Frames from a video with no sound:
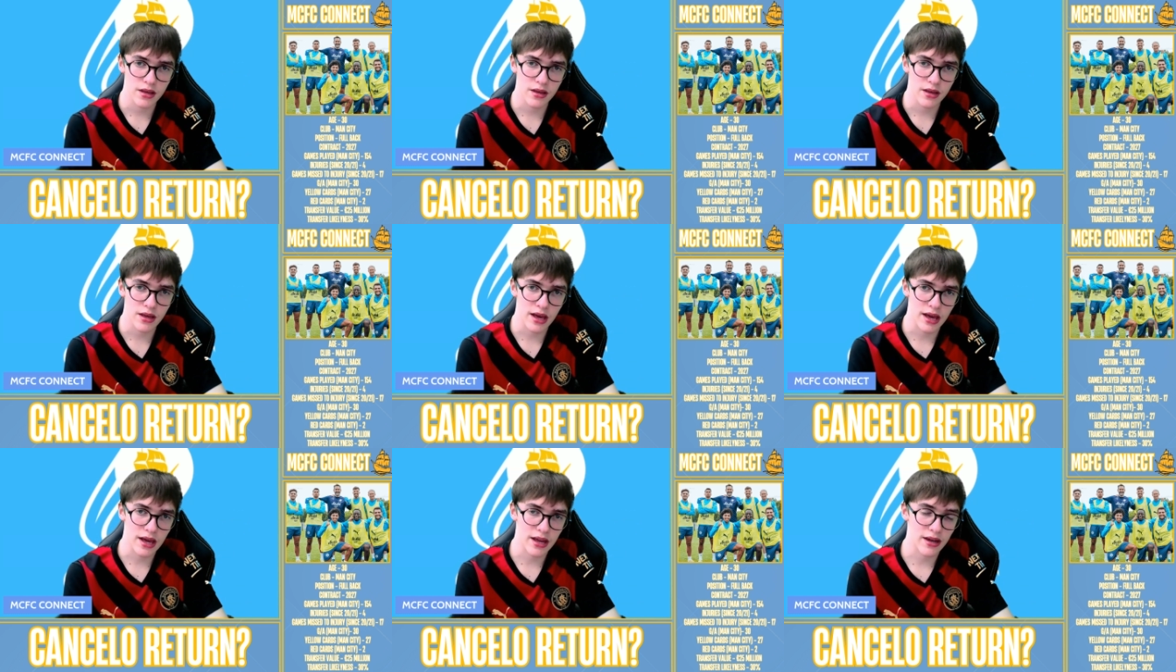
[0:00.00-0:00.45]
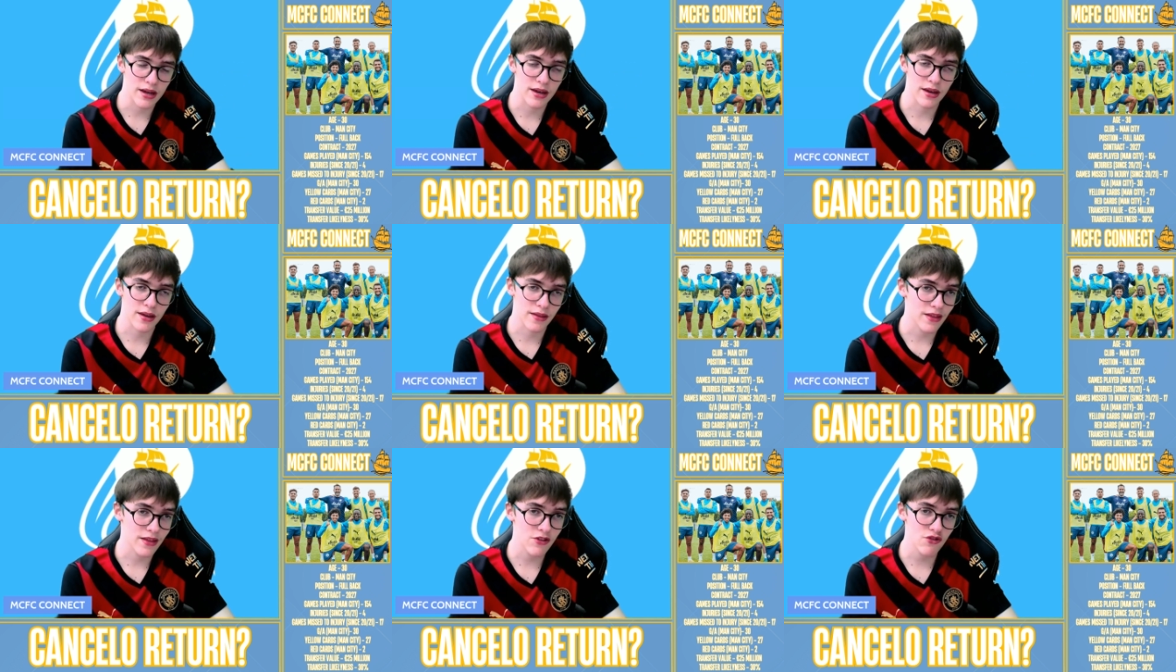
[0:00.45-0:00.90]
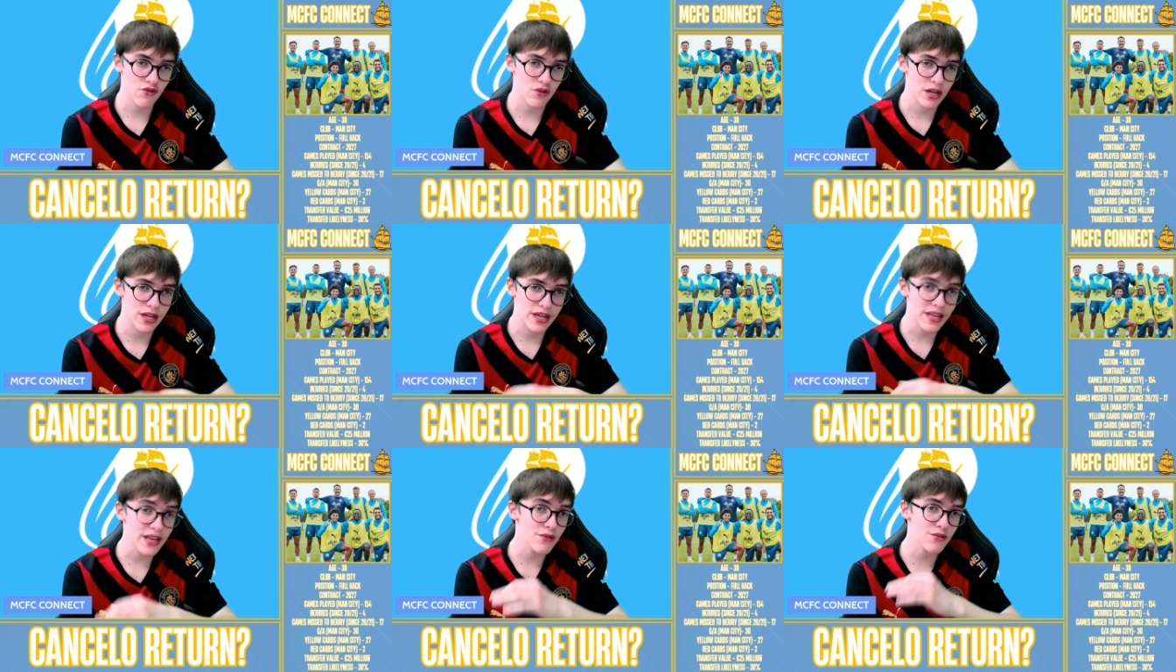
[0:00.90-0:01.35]
And
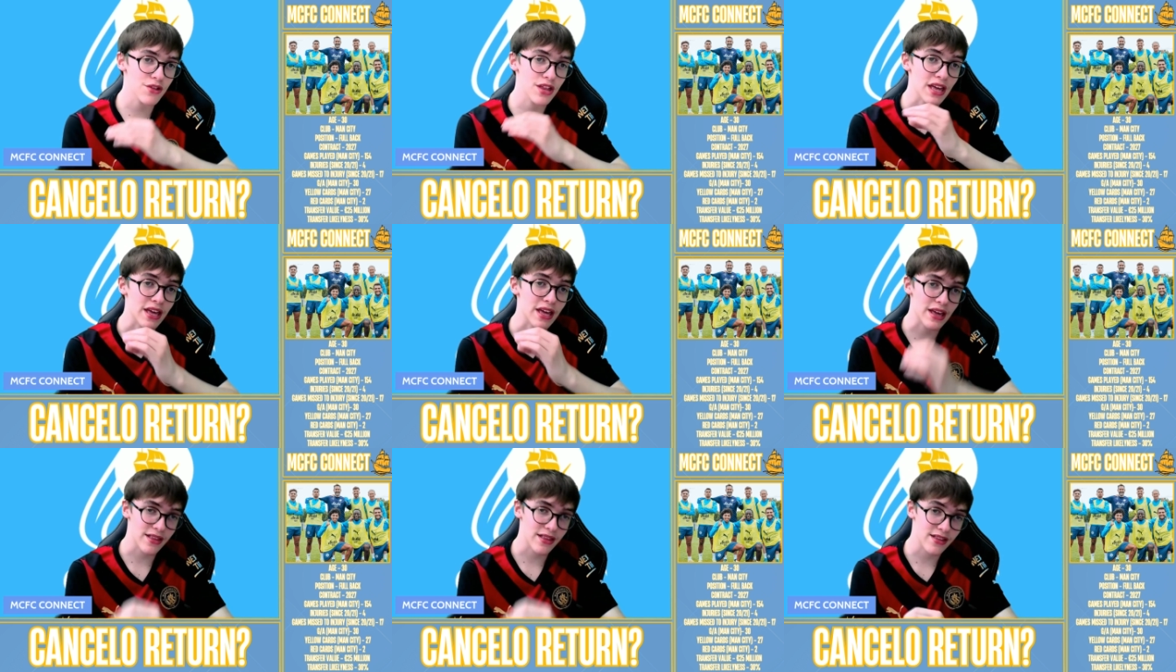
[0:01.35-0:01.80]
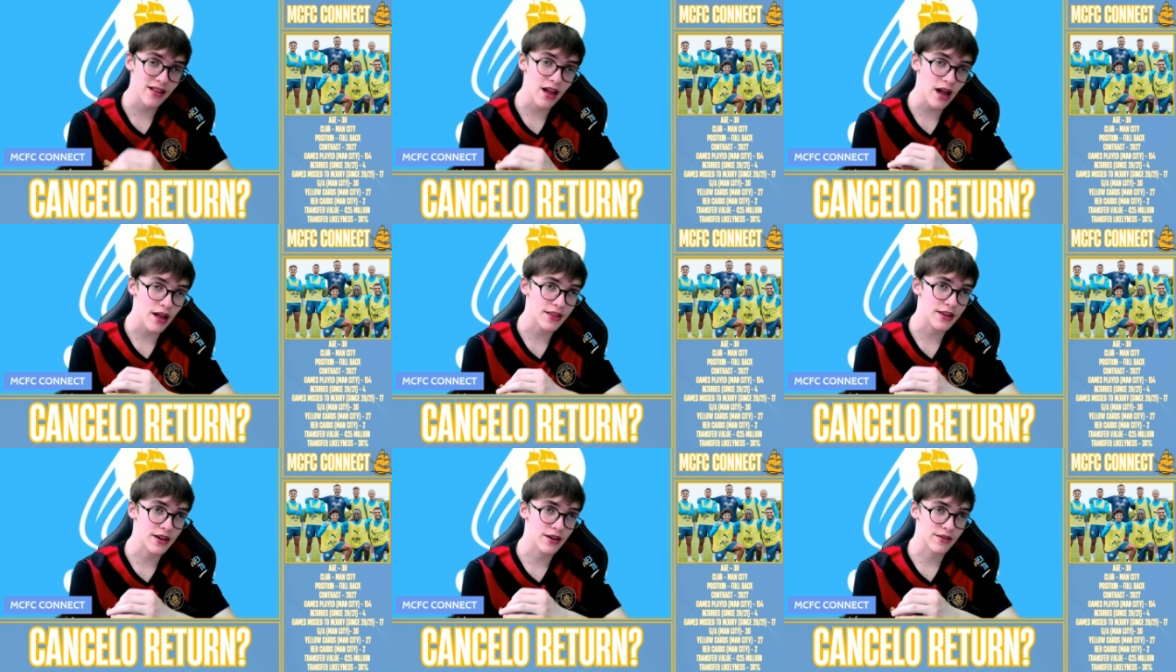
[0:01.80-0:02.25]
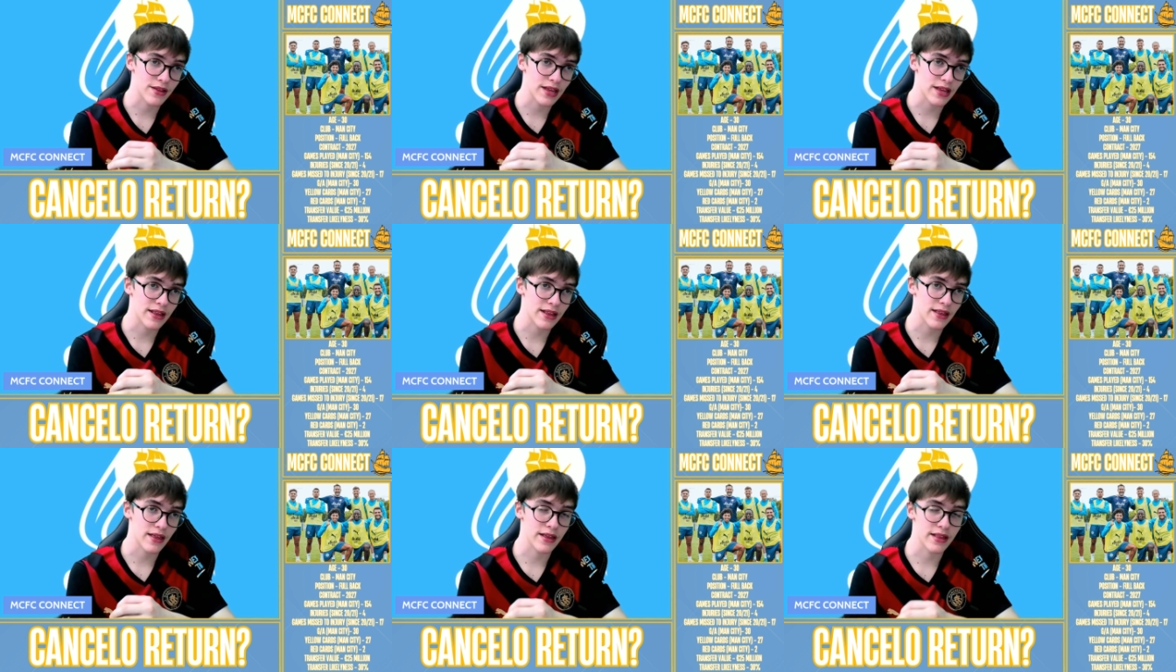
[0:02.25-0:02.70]
literally, deals can get started on
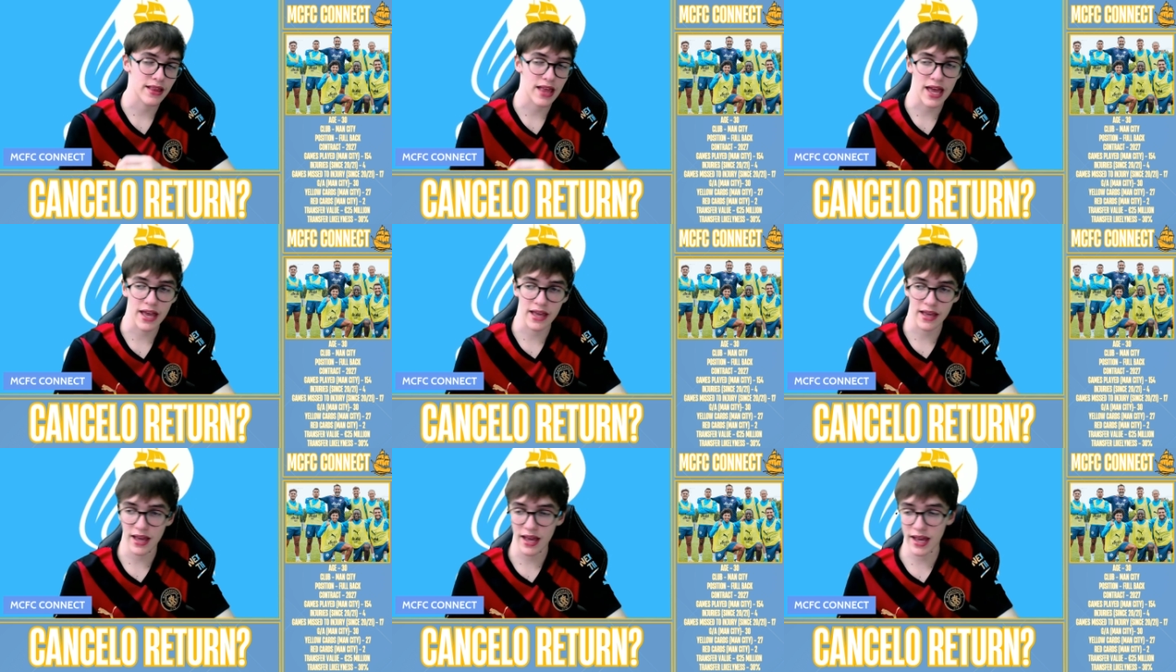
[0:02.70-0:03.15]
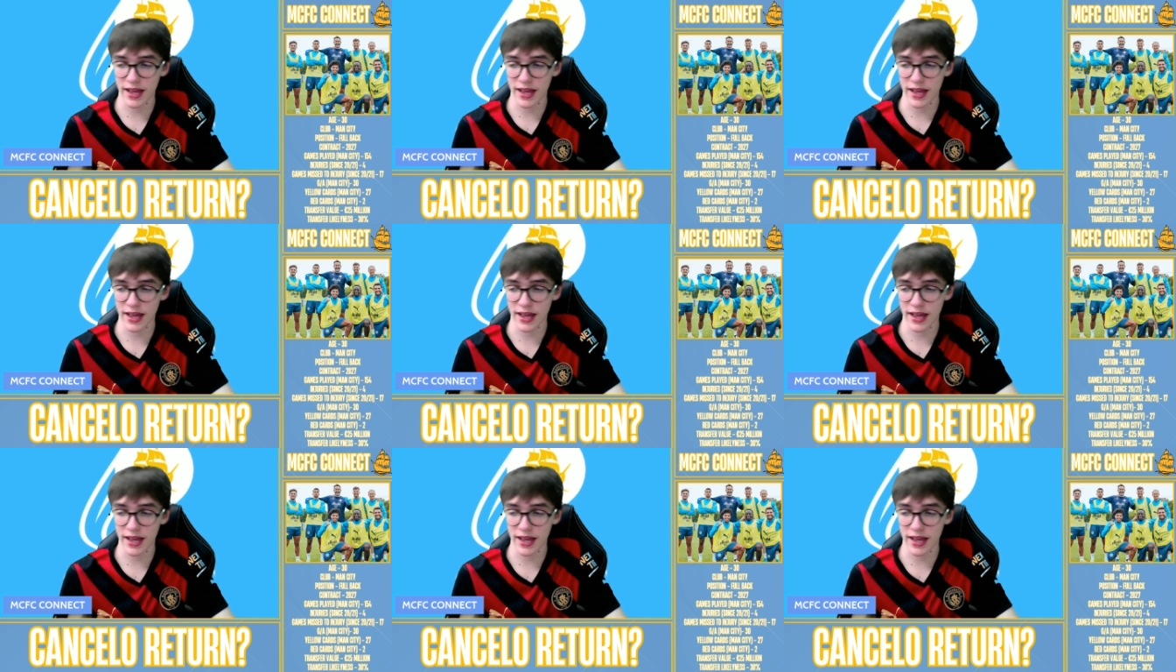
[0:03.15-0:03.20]
deadline day,